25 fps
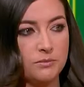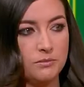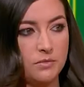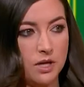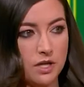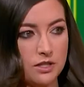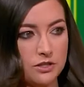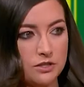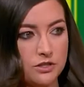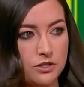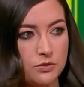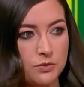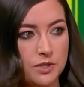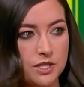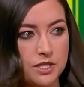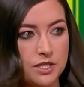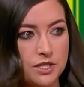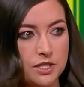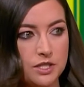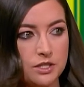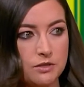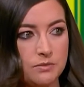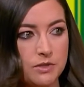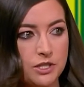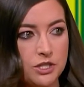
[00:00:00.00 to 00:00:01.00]
modern
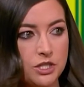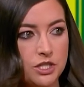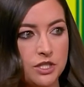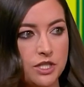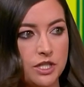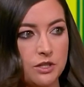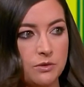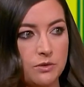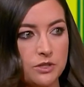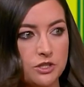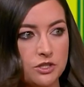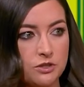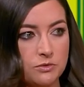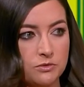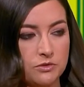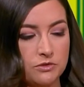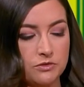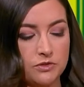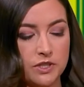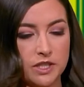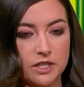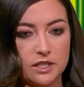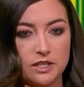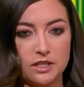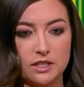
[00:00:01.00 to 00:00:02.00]
twist that you mentioned there with some
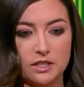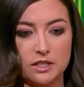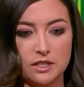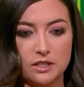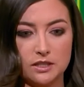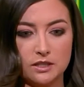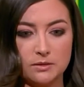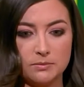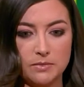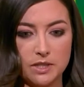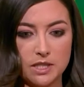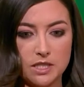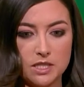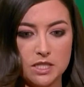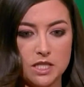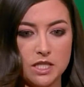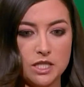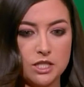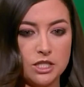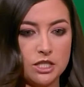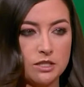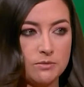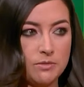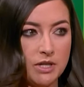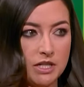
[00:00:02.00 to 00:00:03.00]
of the
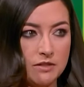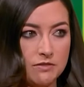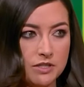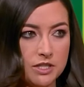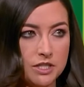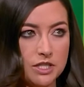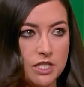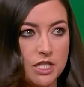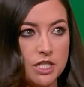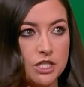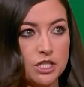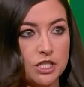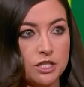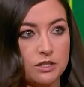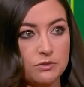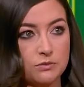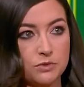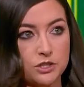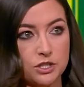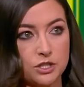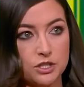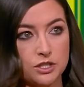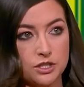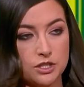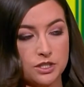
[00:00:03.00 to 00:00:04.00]
meditation, manifestation,
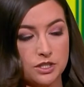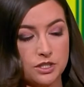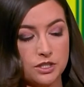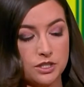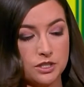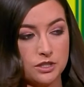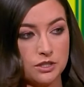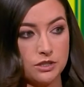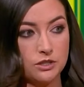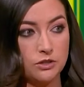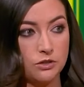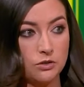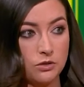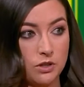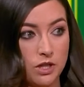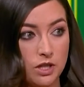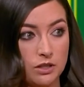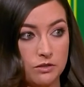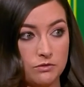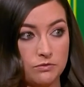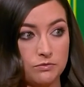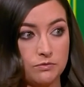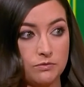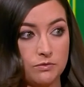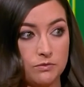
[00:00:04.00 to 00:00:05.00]
which is, a
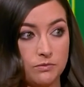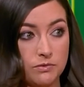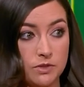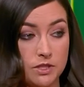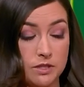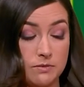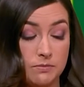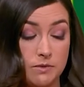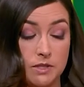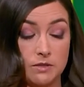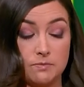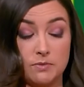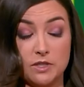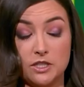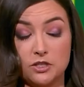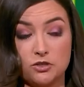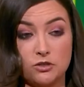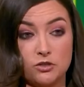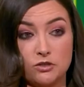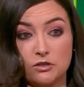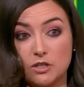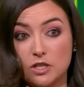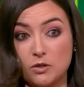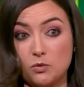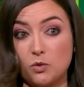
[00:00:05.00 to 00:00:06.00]
lot of, is being
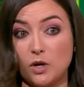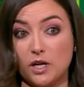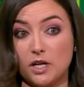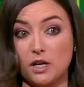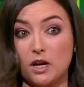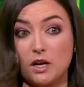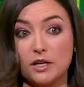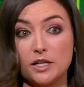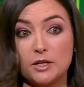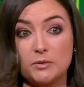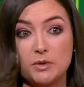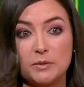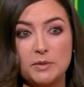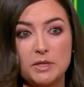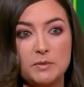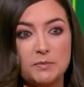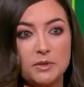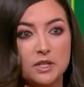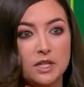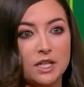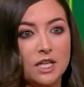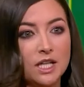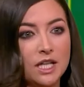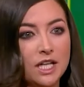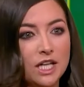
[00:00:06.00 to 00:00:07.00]
done quite a lot now by
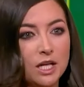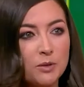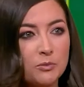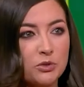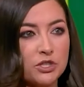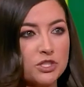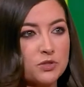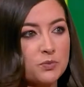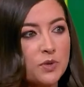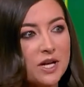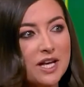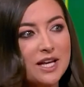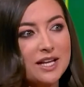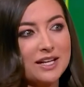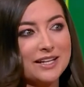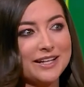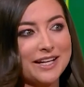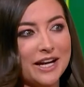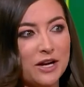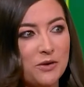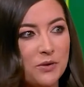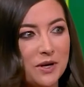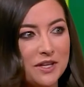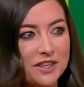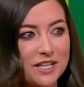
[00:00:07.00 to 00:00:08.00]
people. But as well
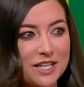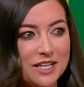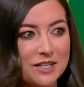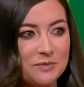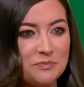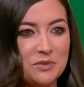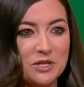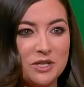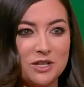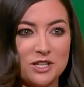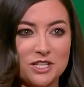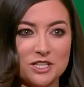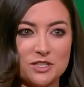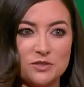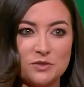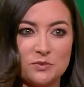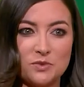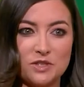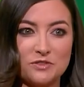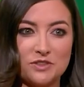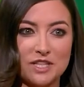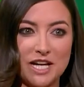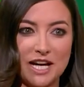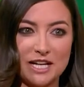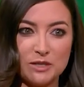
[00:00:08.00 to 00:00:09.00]
now, I think because
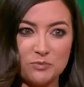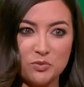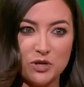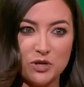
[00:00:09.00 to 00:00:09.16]
we have the added